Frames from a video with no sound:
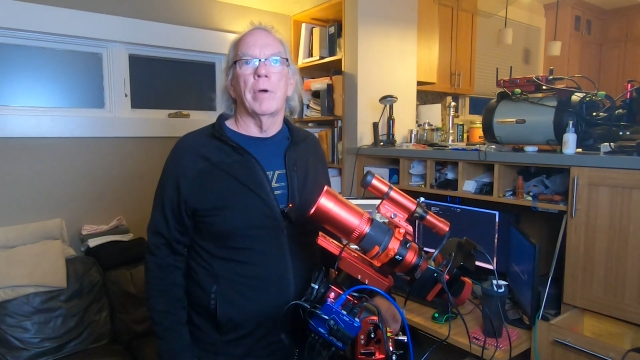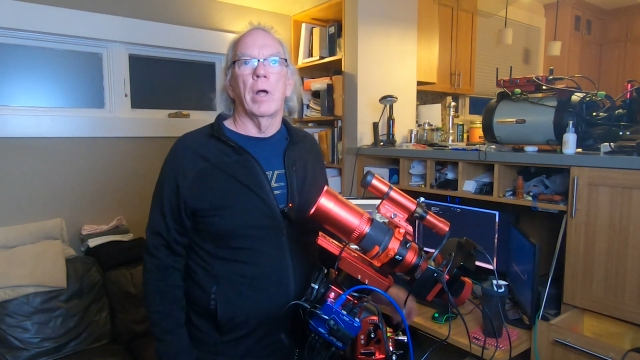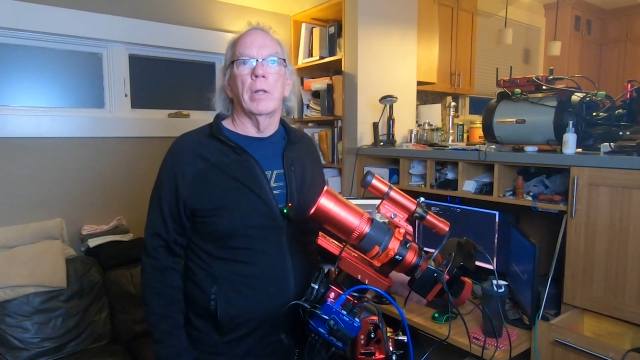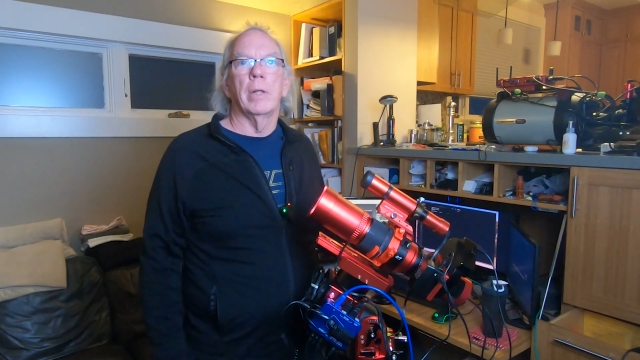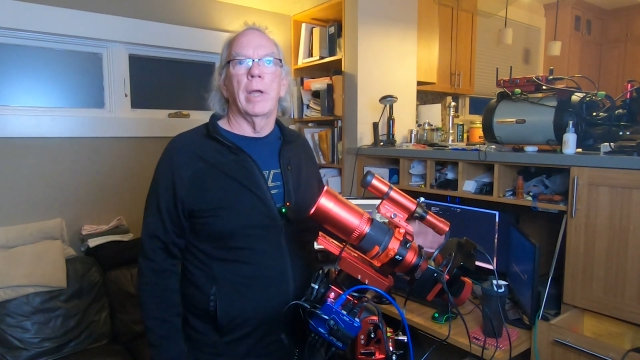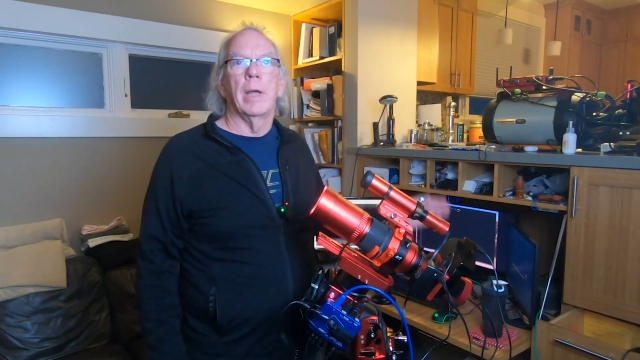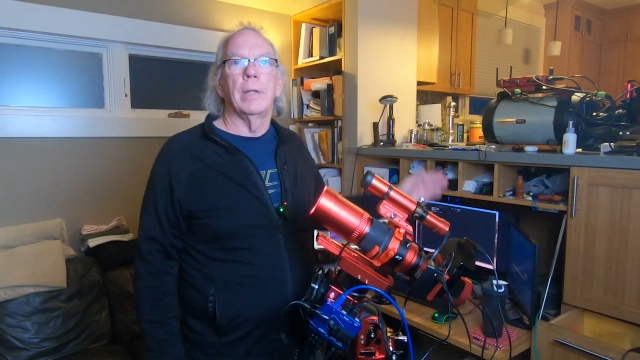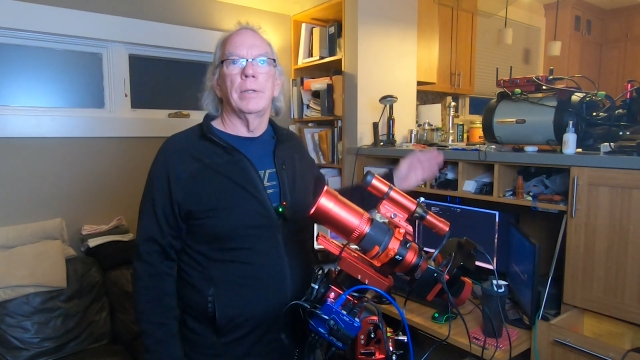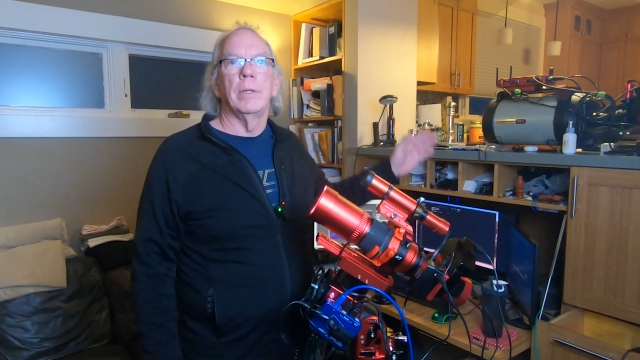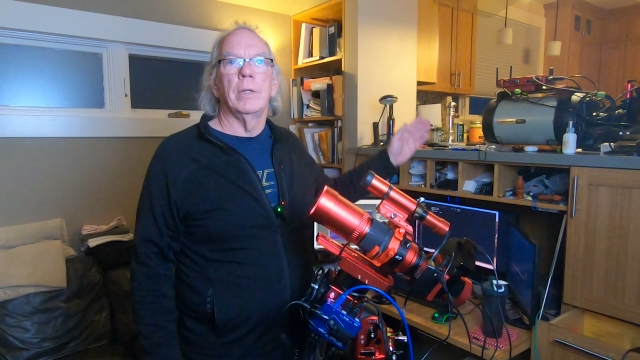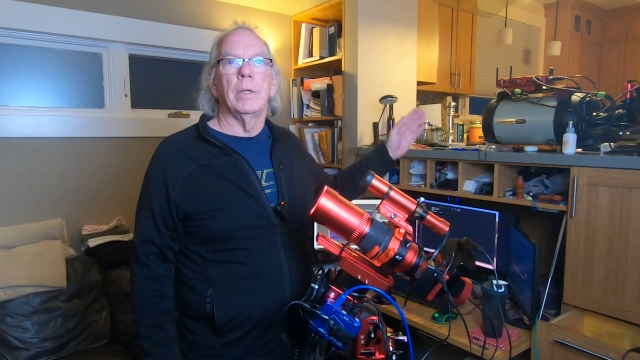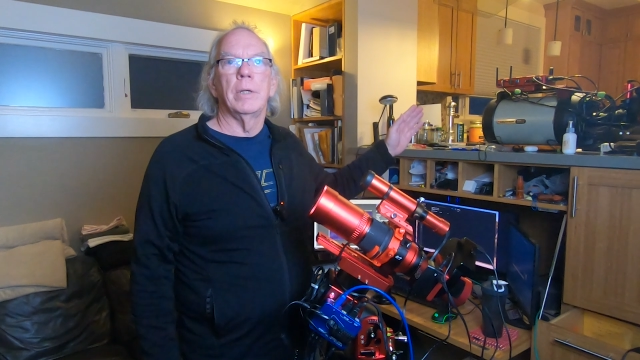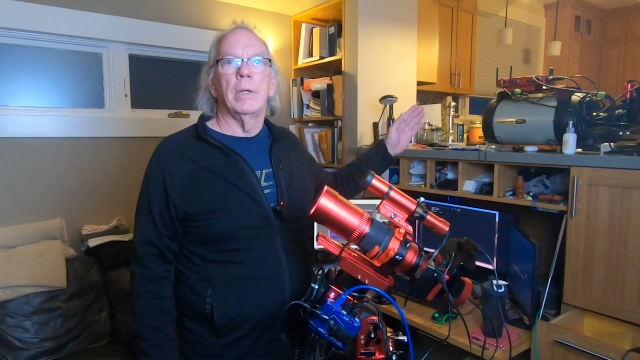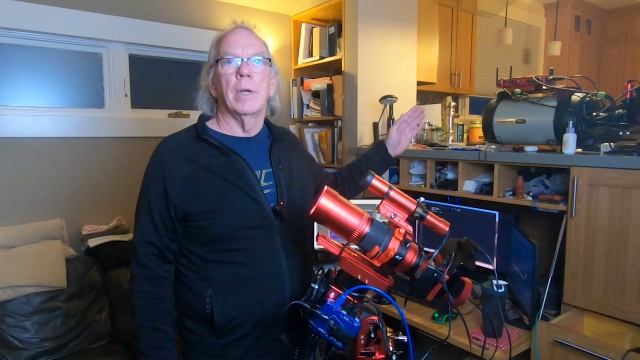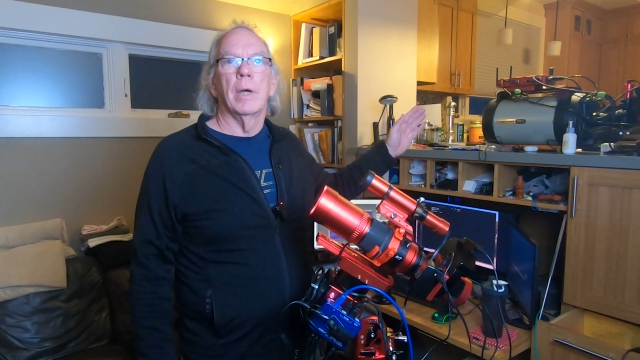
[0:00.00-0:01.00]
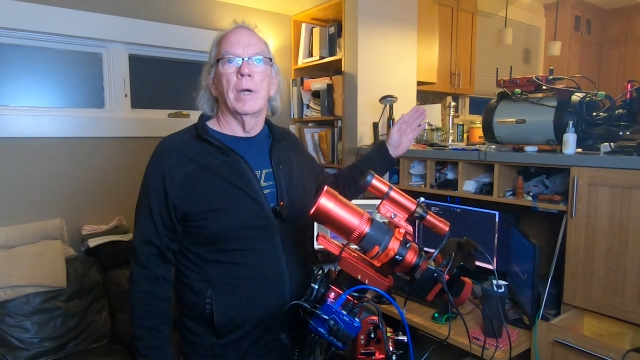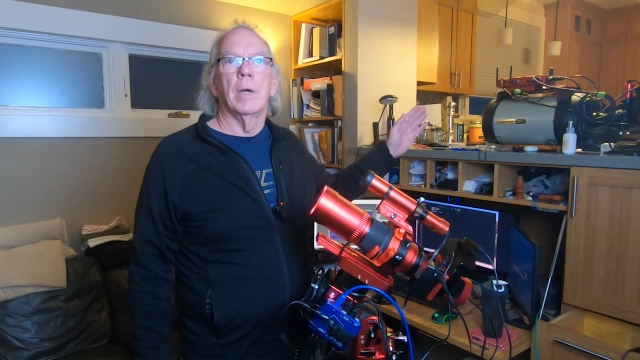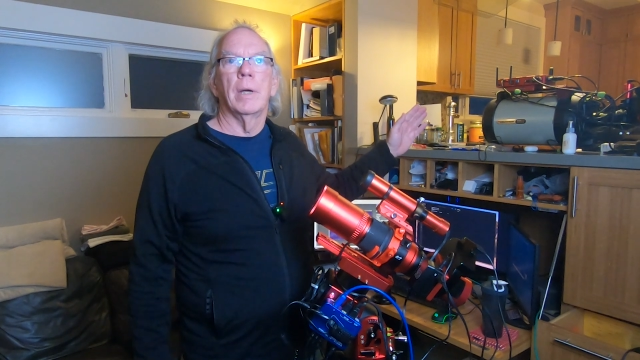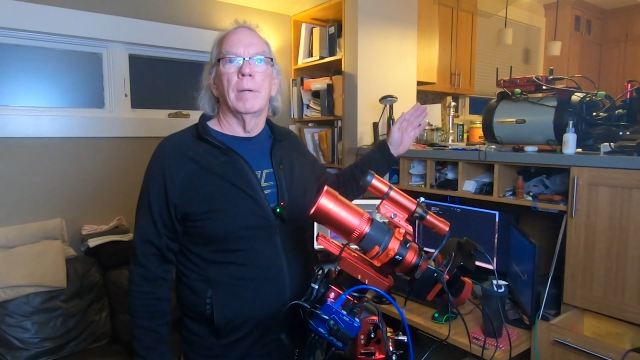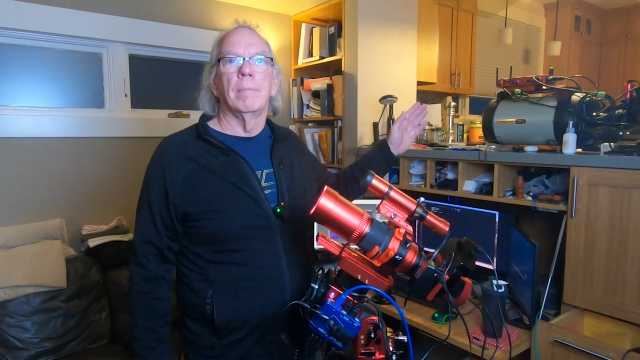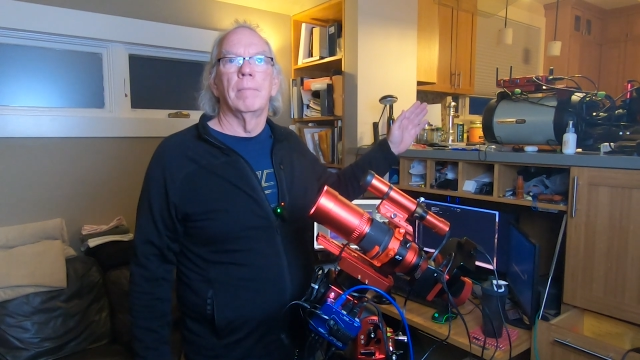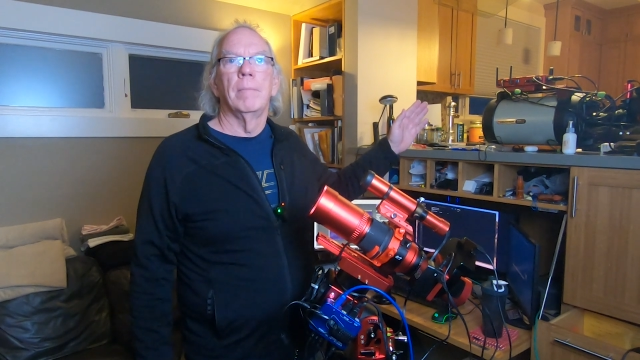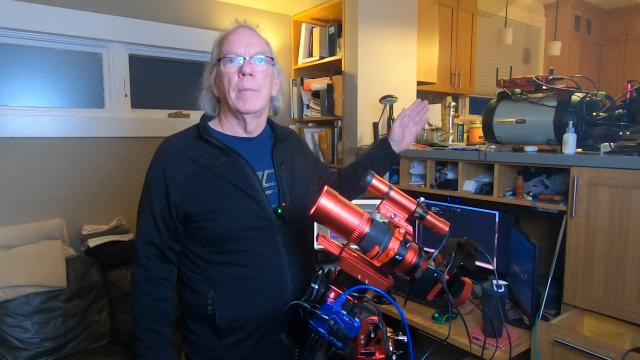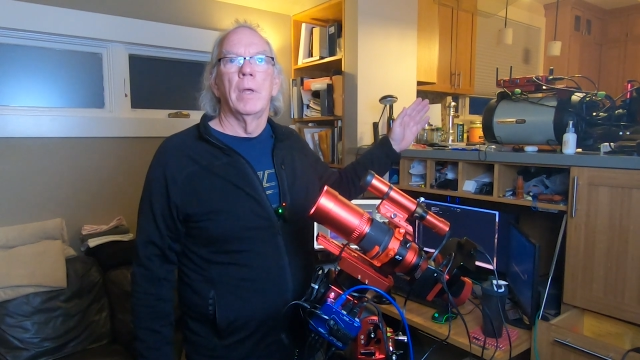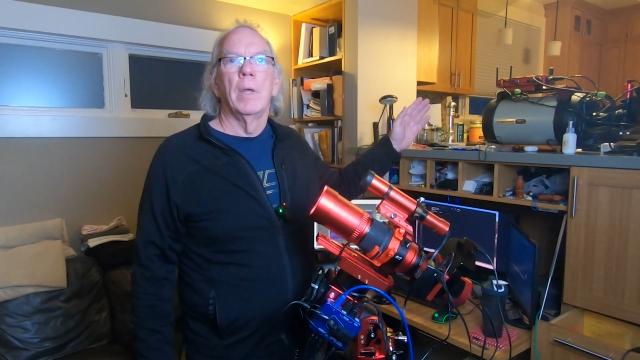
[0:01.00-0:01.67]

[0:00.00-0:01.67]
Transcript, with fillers: I'll add the